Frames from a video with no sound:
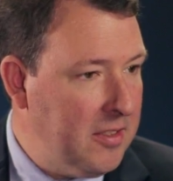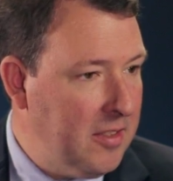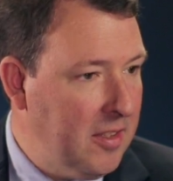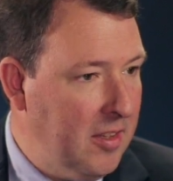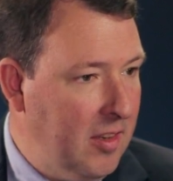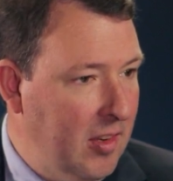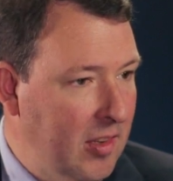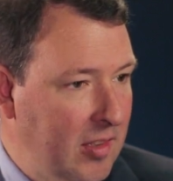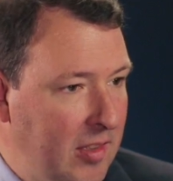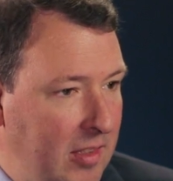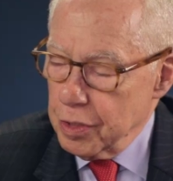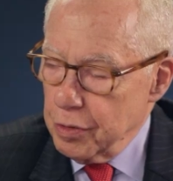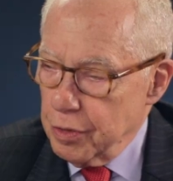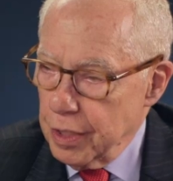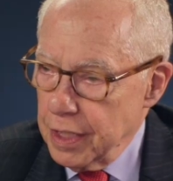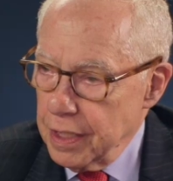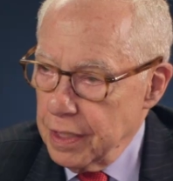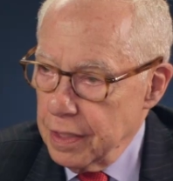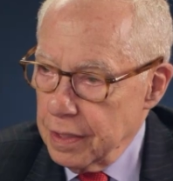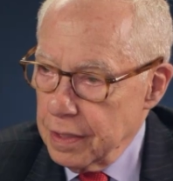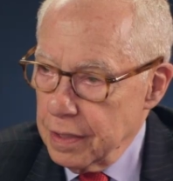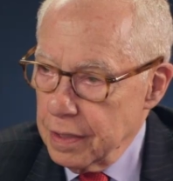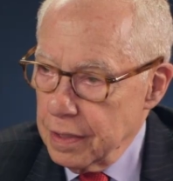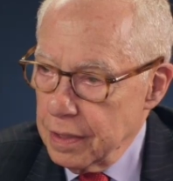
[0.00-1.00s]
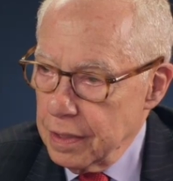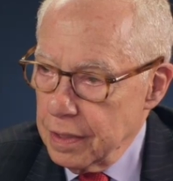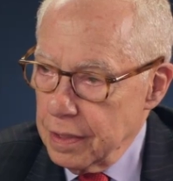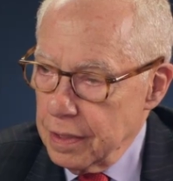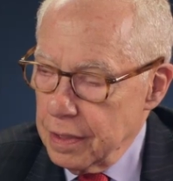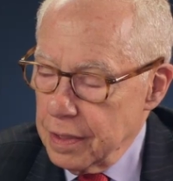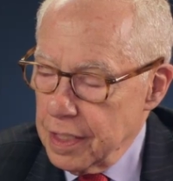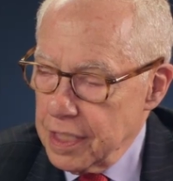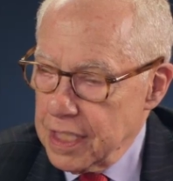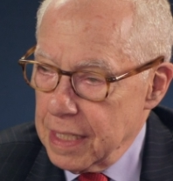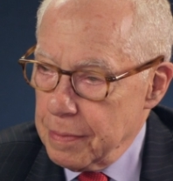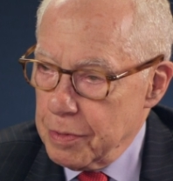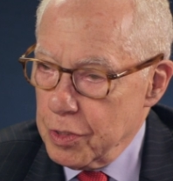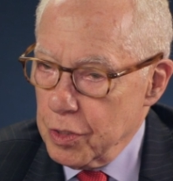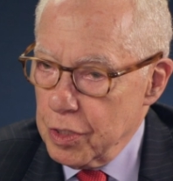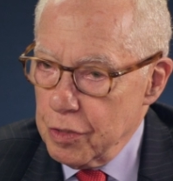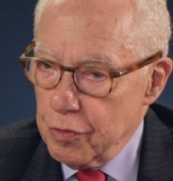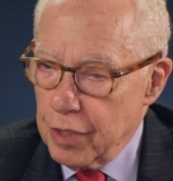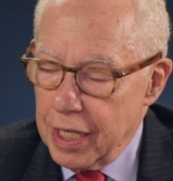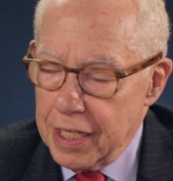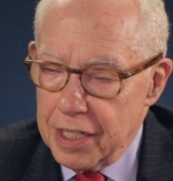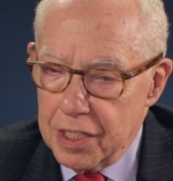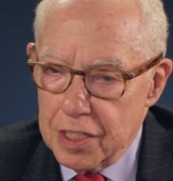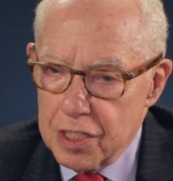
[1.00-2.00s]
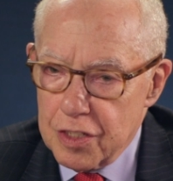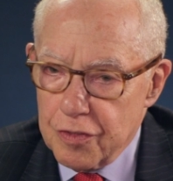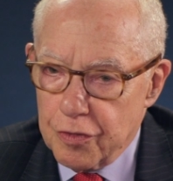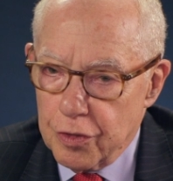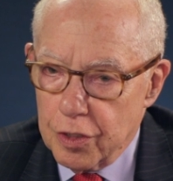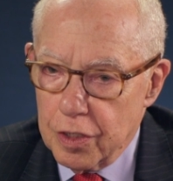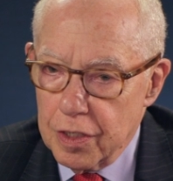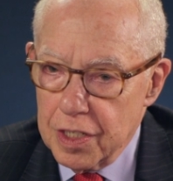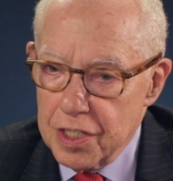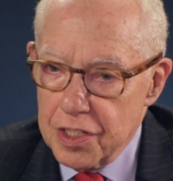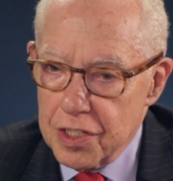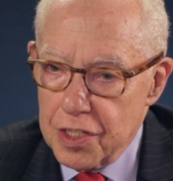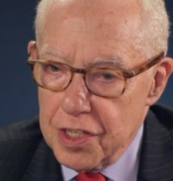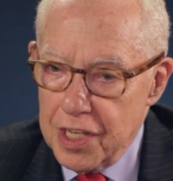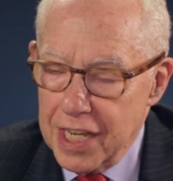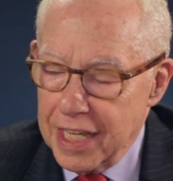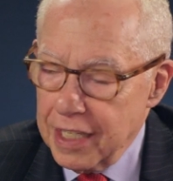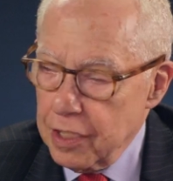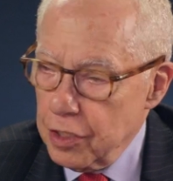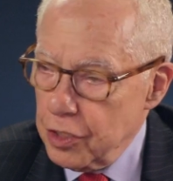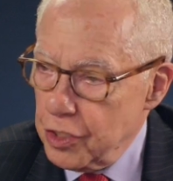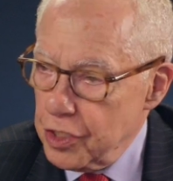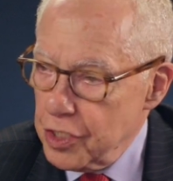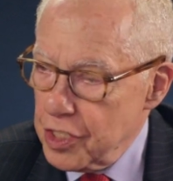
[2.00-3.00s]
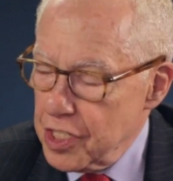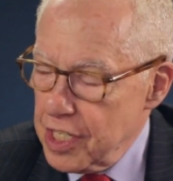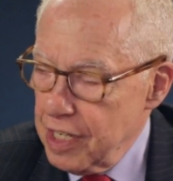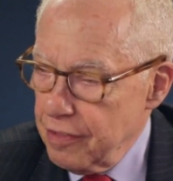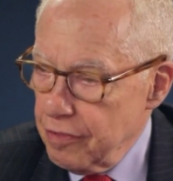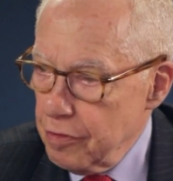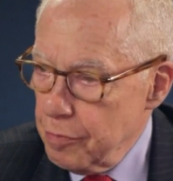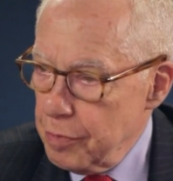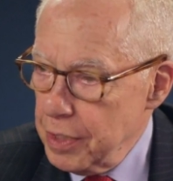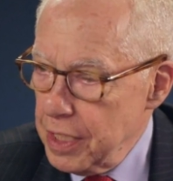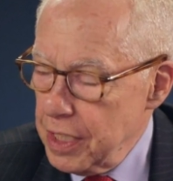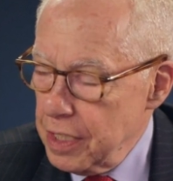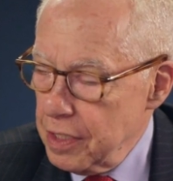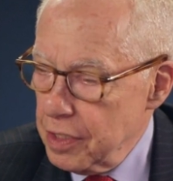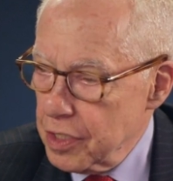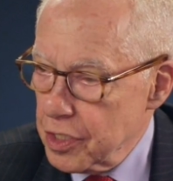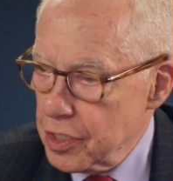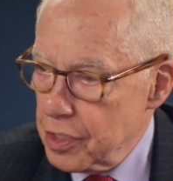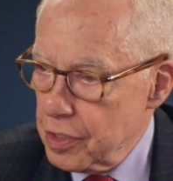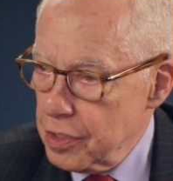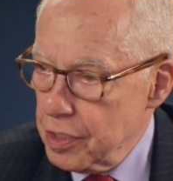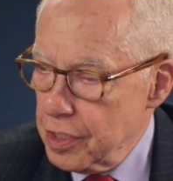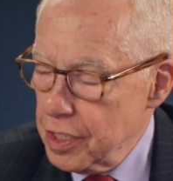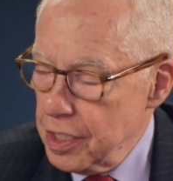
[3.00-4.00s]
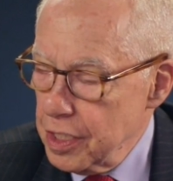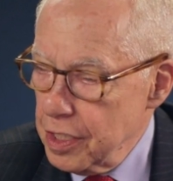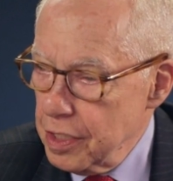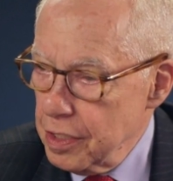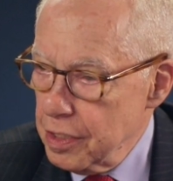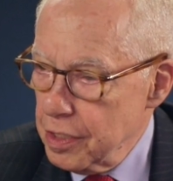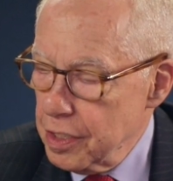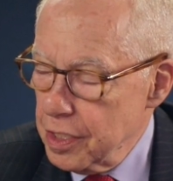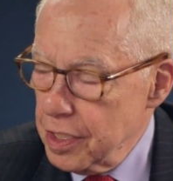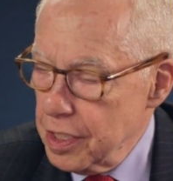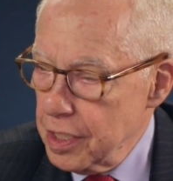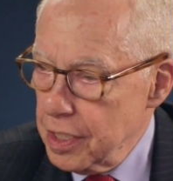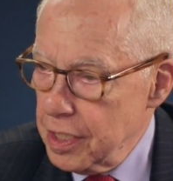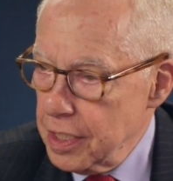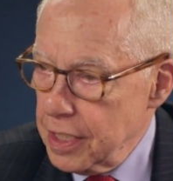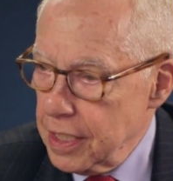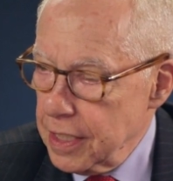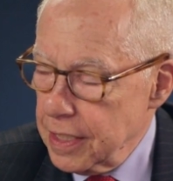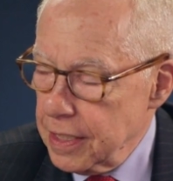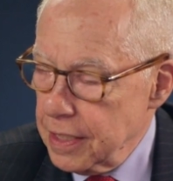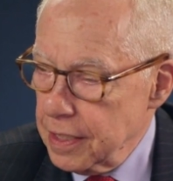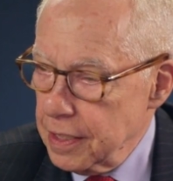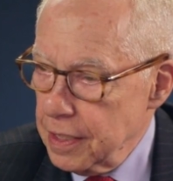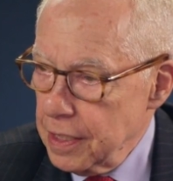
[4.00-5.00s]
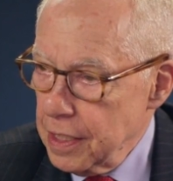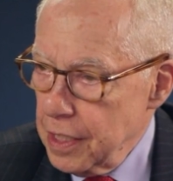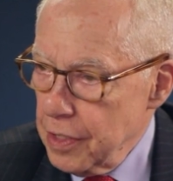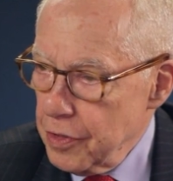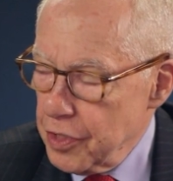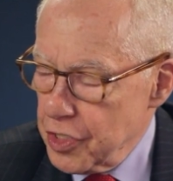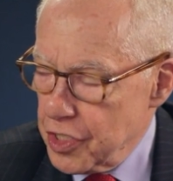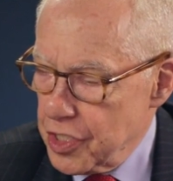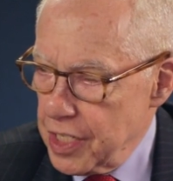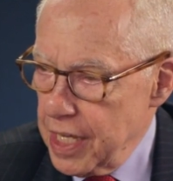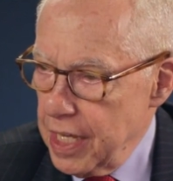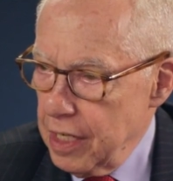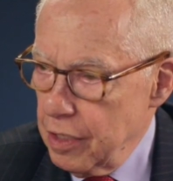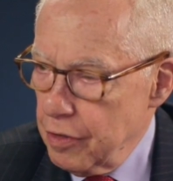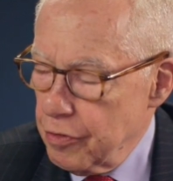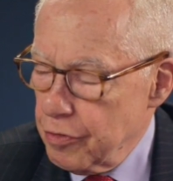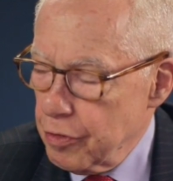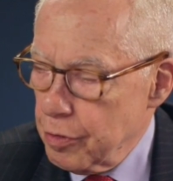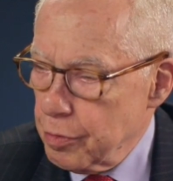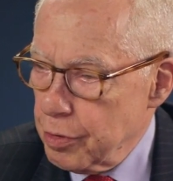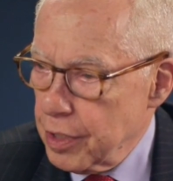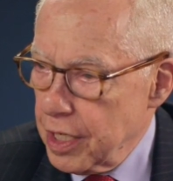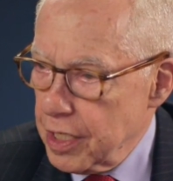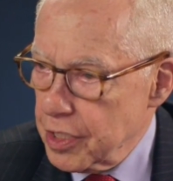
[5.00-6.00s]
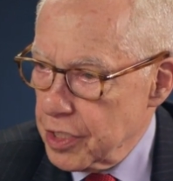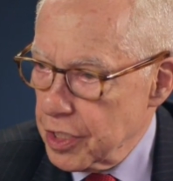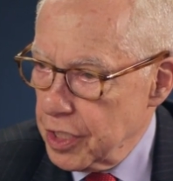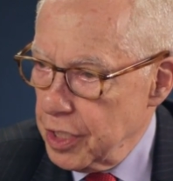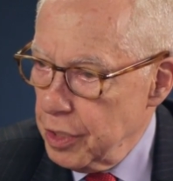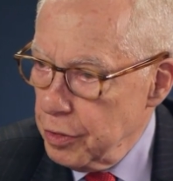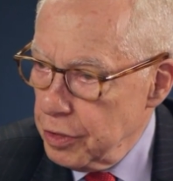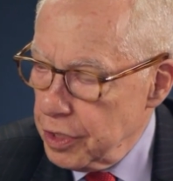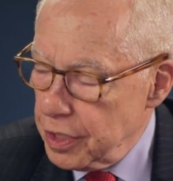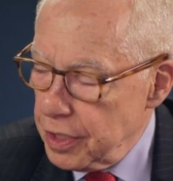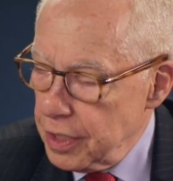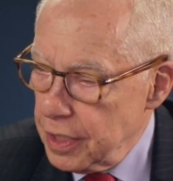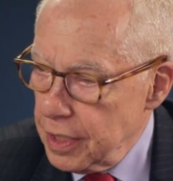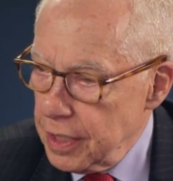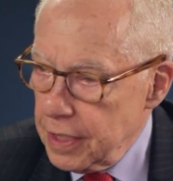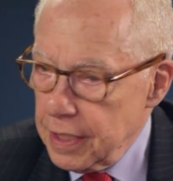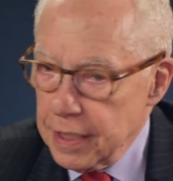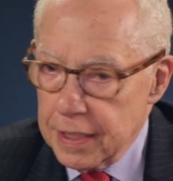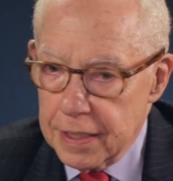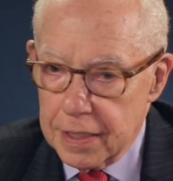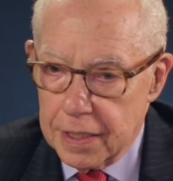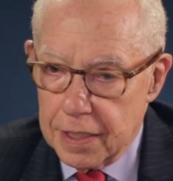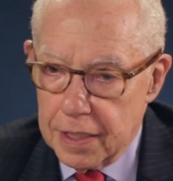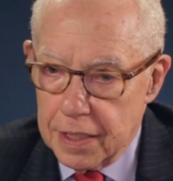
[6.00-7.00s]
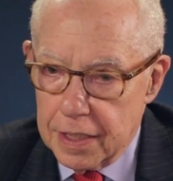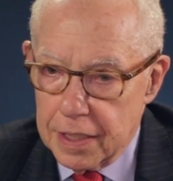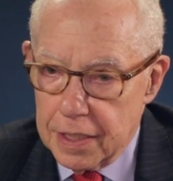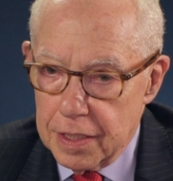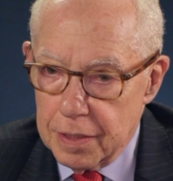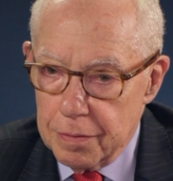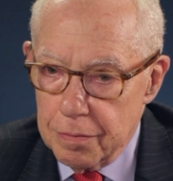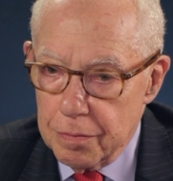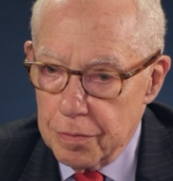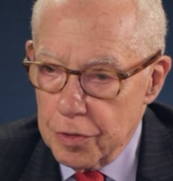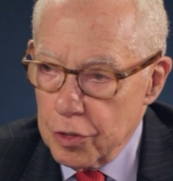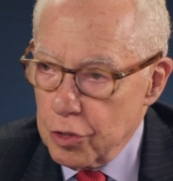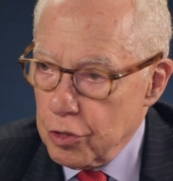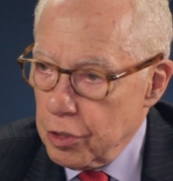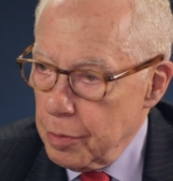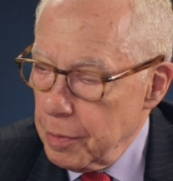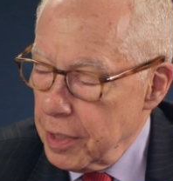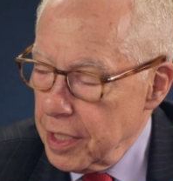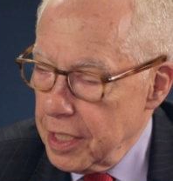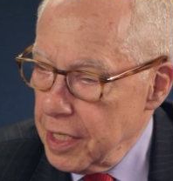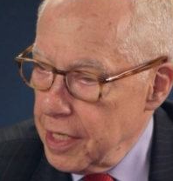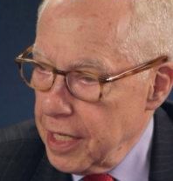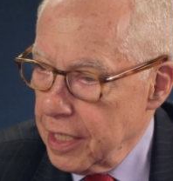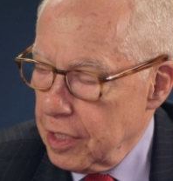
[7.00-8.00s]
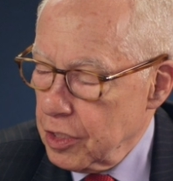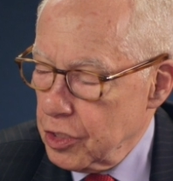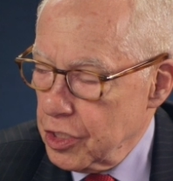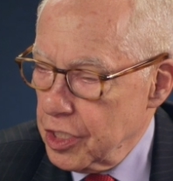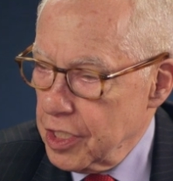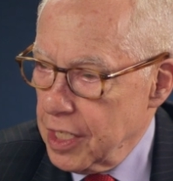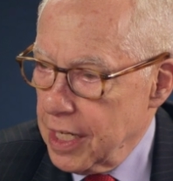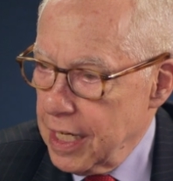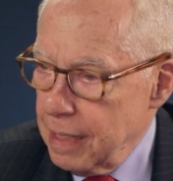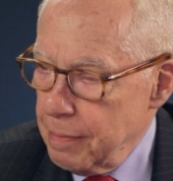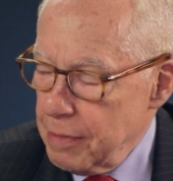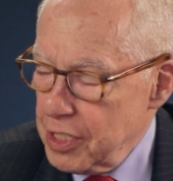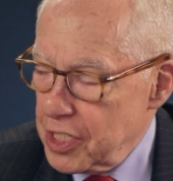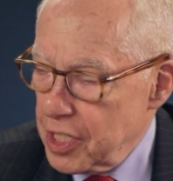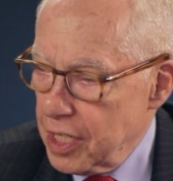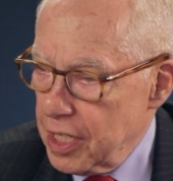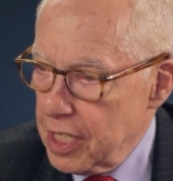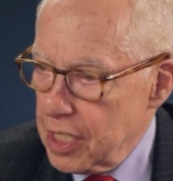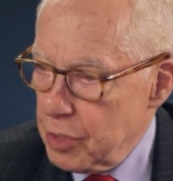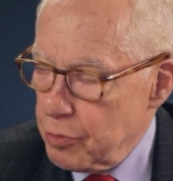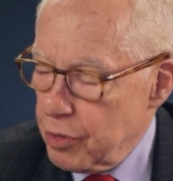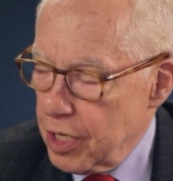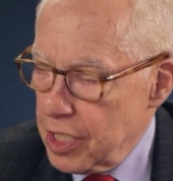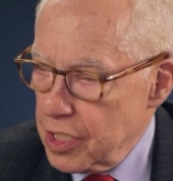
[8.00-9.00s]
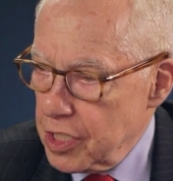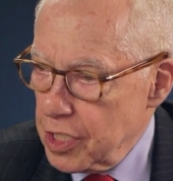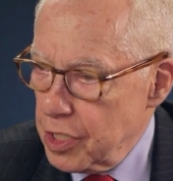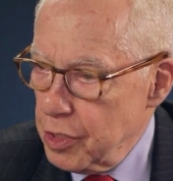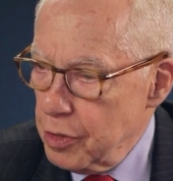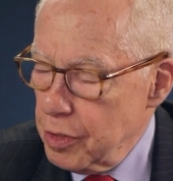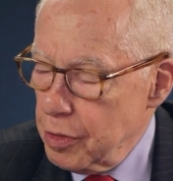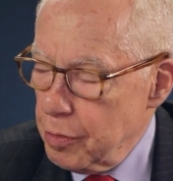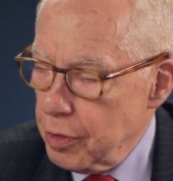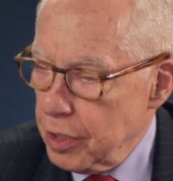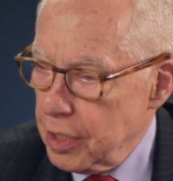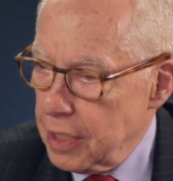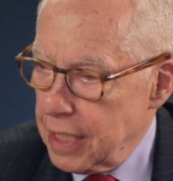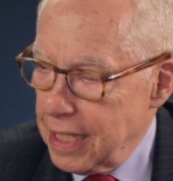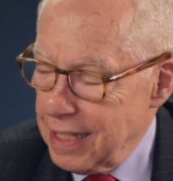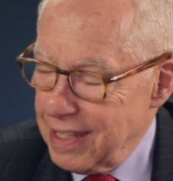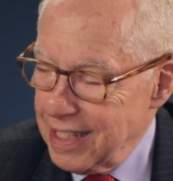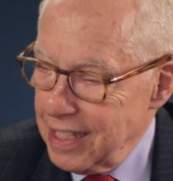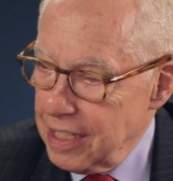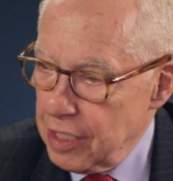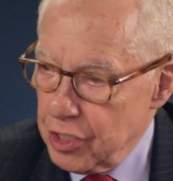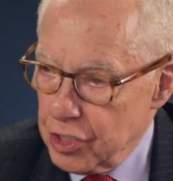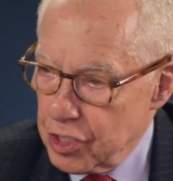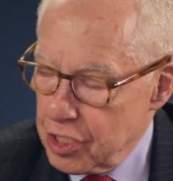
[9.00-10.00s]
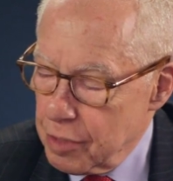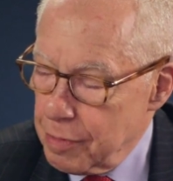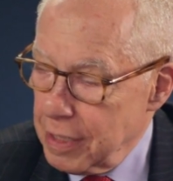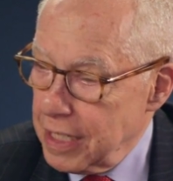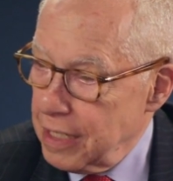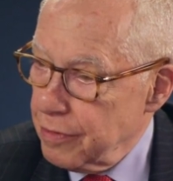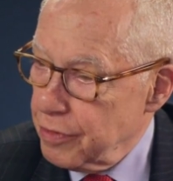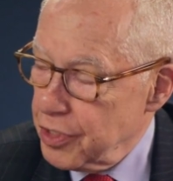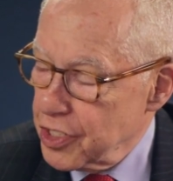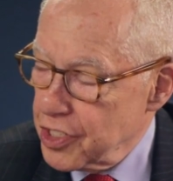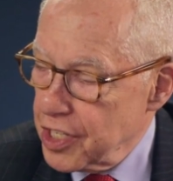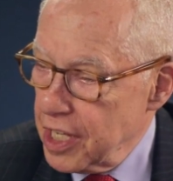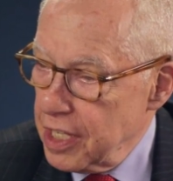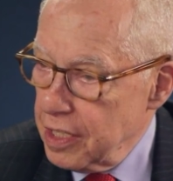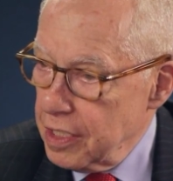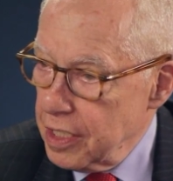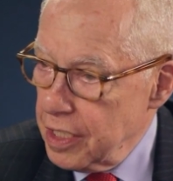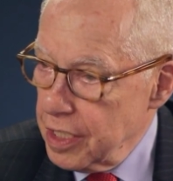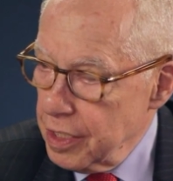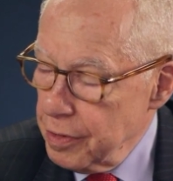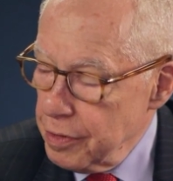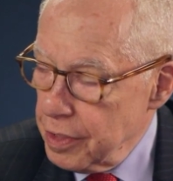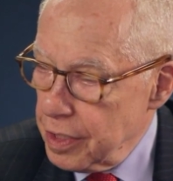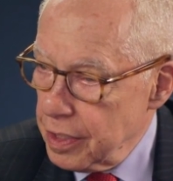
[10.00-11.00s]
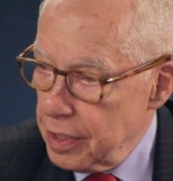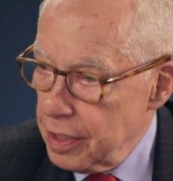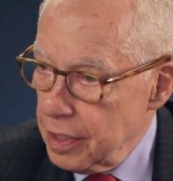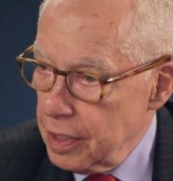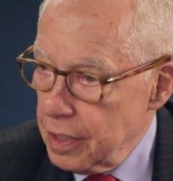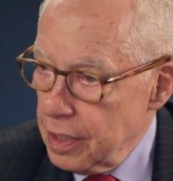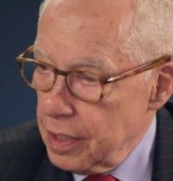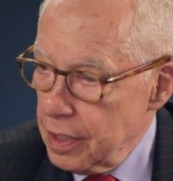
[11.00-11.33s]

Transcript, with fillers: That's absolutely right. Mm -hmm. That's absolutely right. And as far as negligence never being this, the, the, uh, the standard for a prosecution, um, criminally negligent homicide is prosecutable, I think, in just about every state in the union.